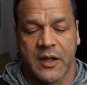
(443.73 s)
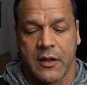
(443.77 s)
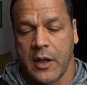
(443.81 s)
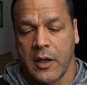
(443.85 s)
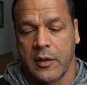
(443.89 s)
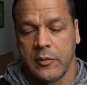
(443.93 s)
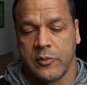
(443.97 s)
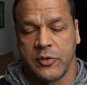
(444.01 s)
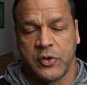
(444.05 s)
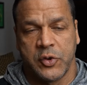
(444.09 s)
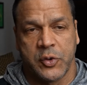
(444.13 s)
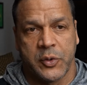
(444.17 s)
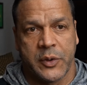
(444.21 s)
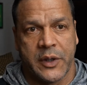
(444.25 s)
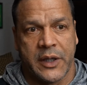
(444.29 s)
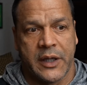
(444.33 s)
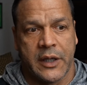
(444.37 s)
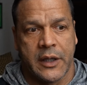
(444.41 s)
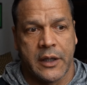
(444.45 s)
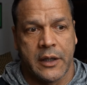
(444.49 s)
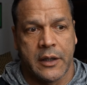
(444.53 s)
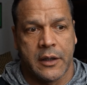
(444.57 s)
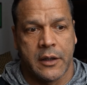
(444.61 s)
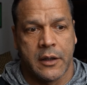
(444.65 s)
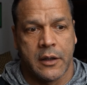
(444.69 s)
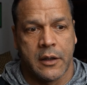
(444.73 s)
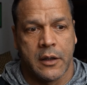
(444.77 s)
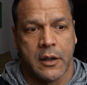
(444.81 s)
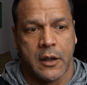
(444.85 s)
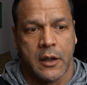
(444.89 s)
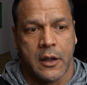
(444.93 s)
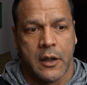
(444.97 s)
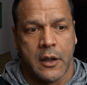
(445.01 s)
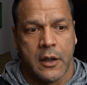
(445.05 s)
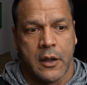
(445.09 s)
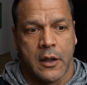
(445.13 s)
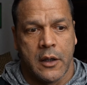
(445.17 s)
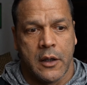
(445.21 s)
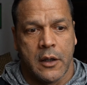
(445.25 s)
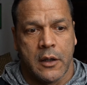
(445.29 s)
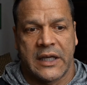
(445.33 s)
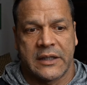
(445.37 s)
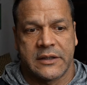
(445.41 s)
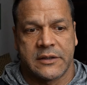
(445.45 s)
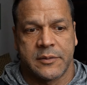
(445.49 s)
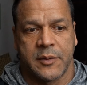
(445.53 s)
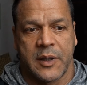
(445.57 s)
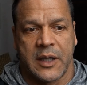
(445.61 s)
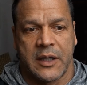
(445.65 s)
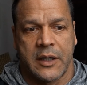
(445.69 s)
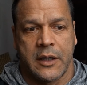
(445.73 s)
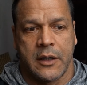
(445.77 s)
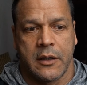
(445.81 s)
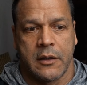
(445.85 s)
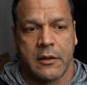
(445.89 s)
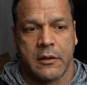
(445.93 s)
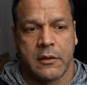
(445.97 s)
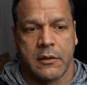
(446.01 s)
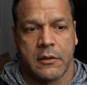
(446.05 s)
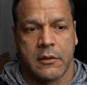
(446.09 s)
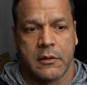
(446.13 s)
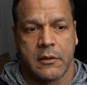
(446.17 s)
That's about it.